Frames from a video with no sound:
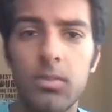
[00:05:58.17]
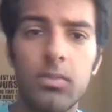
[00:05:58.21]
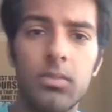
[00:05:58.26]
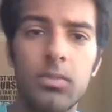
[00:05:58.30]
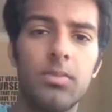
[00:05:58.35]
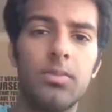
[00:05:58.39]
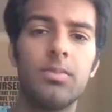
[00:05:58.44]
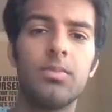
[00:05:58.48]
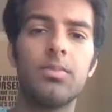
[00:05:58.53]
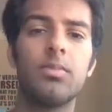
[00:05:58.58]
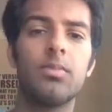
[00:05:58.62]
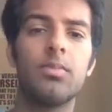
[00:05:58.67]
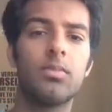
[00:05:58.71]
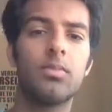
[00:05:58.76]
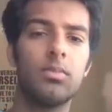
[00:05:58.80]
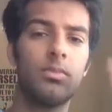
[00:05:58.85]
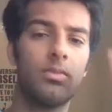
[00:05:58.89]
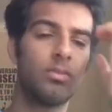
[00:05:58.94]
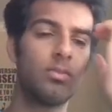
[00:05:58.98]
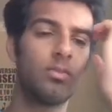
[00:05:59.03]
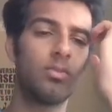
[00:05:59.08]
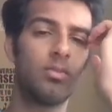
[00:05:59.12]

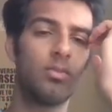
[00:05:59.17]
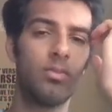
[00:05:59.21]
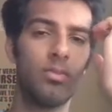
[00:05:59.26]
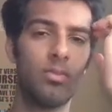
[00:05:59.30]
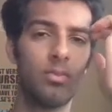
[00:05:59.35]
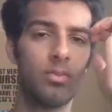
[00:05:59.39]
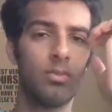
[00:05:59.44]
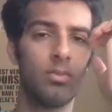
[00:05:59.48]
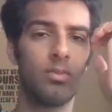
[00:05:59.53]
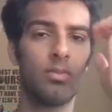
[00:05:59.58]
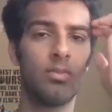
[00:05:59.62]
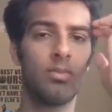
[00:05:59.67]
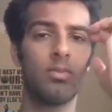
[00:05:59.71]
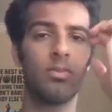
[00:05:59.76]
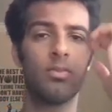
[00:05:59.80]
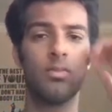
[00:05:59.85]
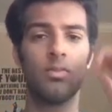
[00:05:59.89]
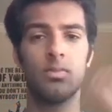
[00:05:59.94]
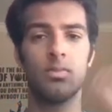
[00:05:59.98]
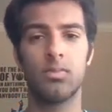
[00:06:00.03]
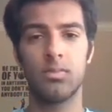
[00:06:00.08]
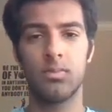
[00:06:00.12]

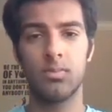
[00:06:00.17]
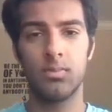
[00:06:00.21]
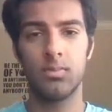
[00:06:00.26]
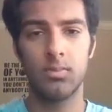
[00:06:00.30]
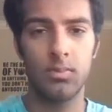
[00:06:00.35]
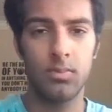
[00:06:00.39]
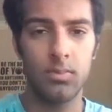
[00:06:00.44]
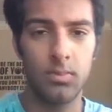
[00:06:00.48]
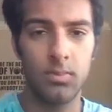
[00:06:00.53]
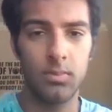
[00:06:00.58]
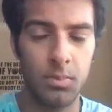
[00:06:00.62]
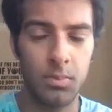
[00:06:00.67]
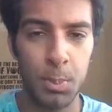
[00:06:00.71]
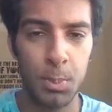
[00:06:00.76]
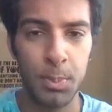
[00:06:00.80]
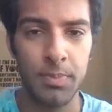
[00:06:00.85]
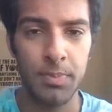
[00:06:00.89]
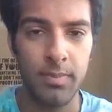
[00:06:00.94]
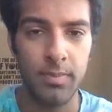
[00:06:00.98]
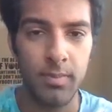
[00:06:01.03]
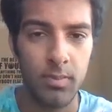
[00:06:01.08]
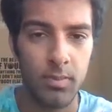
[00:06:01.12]

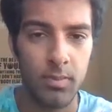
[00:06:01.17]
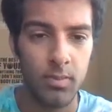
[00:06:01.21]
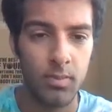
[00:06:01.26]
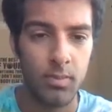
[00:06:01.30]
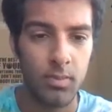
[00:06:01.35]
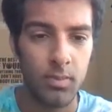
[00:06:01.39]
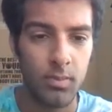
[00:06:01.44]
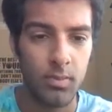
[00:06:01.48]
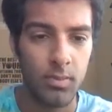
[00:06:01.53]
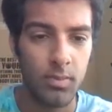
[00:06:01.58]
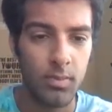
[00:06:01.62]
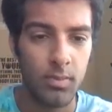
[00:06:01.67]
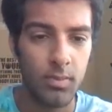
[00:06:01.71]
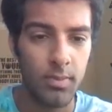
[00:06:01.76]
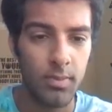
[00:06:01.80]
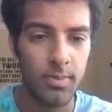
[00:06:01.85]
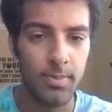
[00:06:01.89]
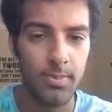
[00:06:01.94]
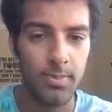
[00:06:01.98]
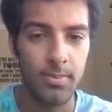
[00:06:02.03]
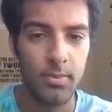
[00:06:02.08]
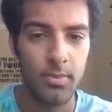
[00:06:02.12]

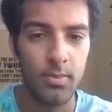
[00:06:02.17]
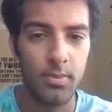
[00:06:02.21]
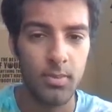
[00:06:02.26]
Nothing is said.